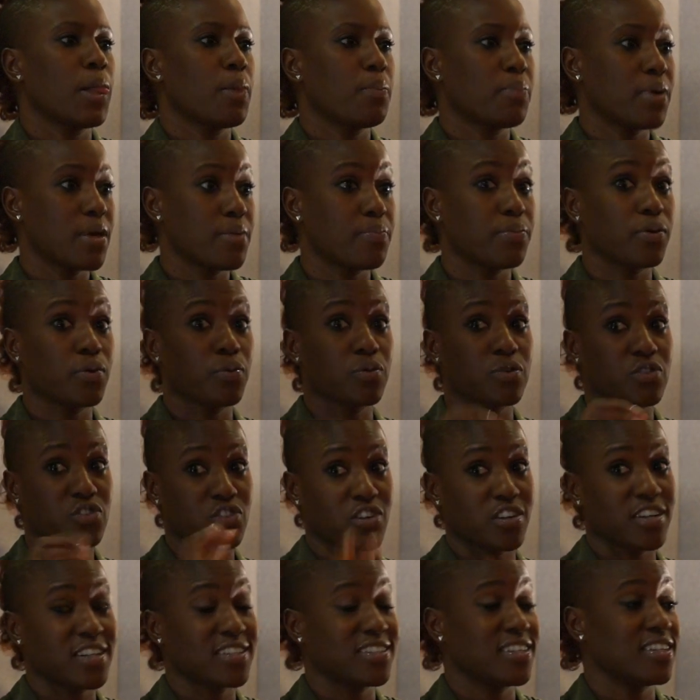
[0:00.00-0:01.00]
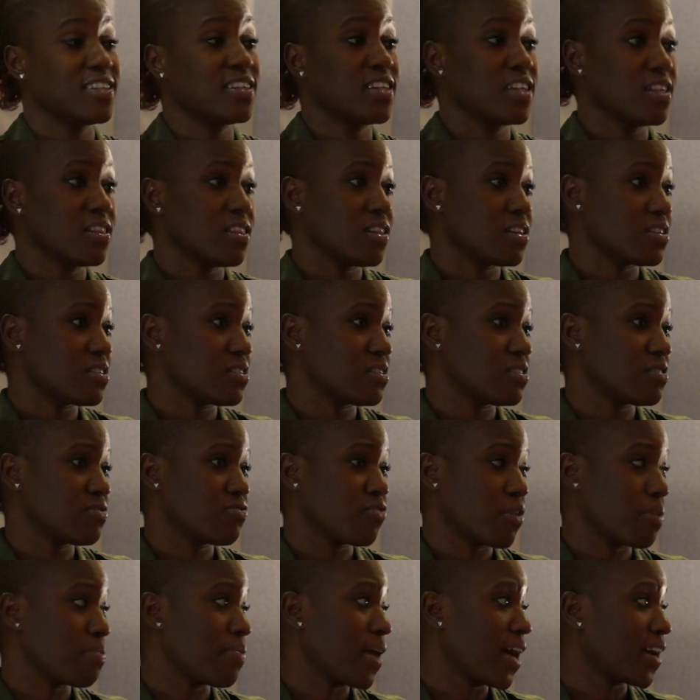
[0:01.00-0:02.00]
people were starting to need this
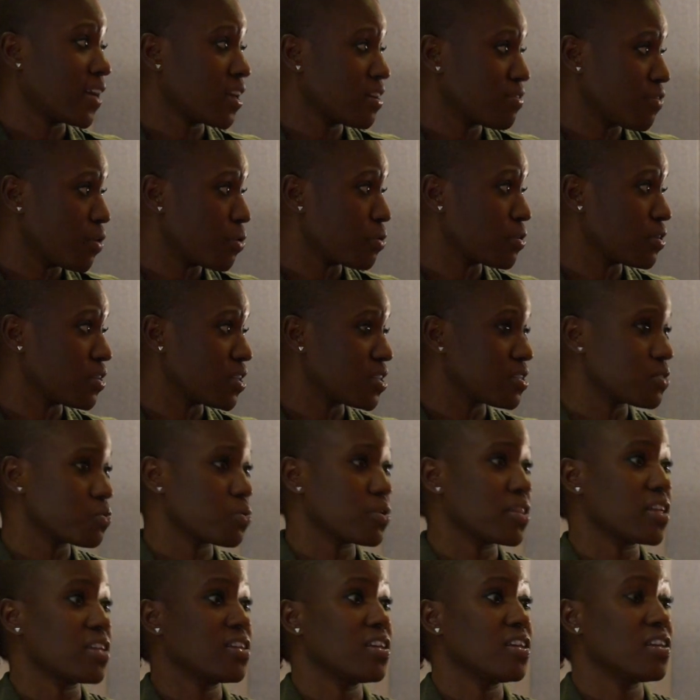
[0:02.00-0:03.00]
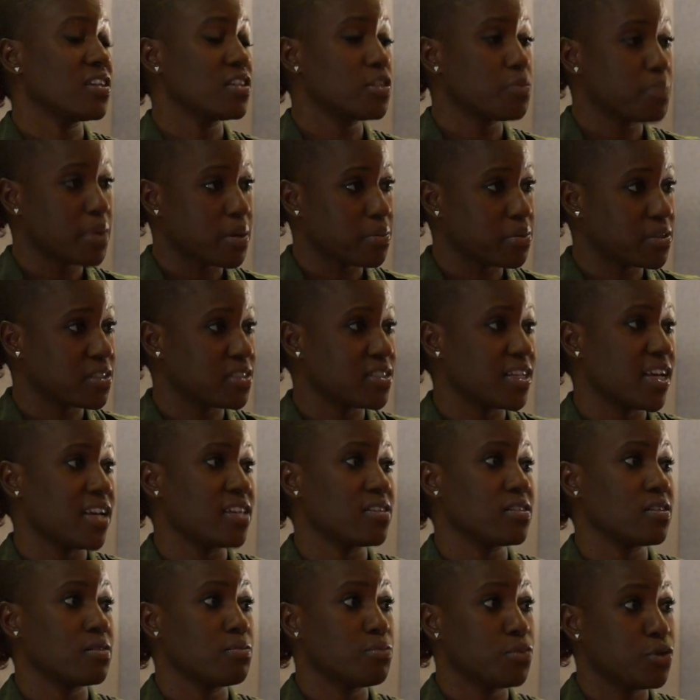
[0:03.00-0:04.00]
from backing vocalists, where they needed to be able to
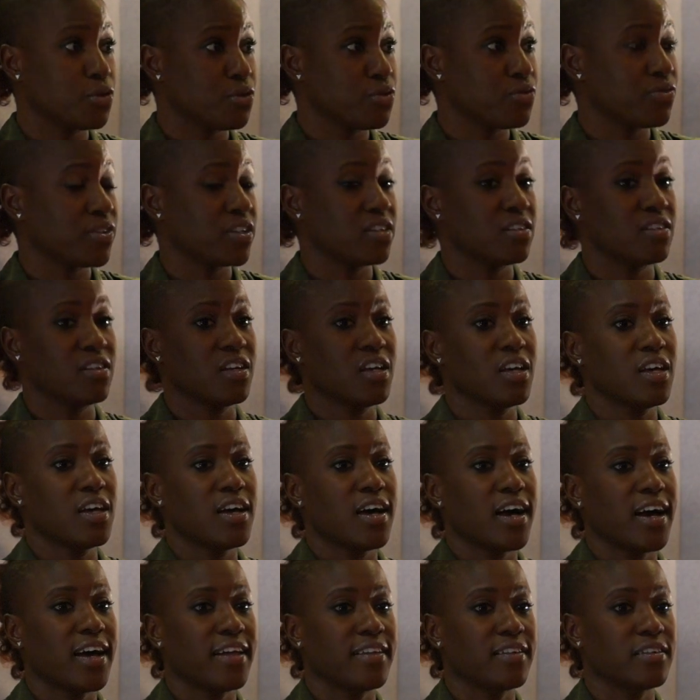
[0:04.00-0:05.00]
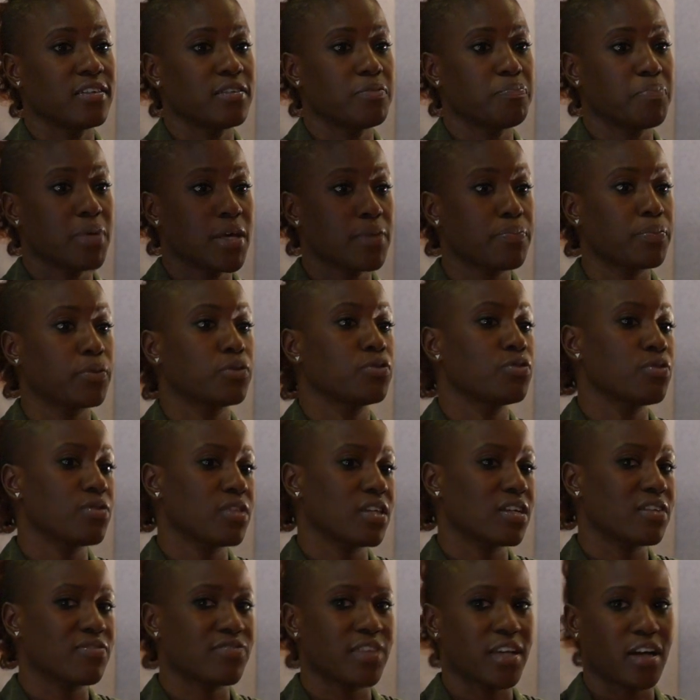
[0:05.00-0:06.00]
dance and move, and and people knew
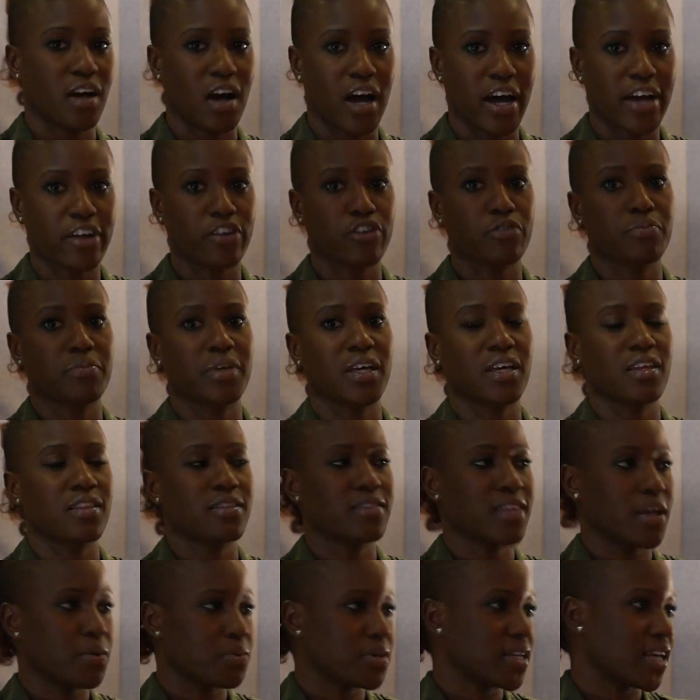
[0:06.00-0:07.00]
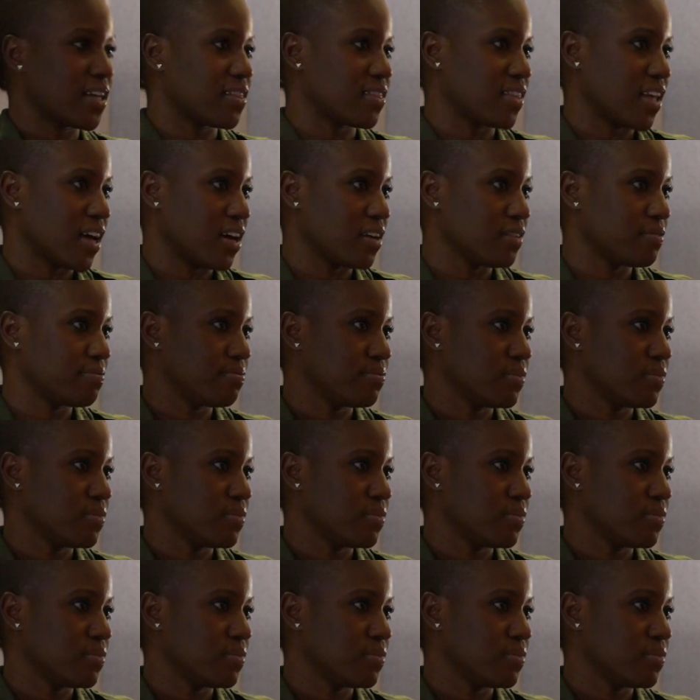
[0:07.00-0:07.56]
that if they hired me, they would get that.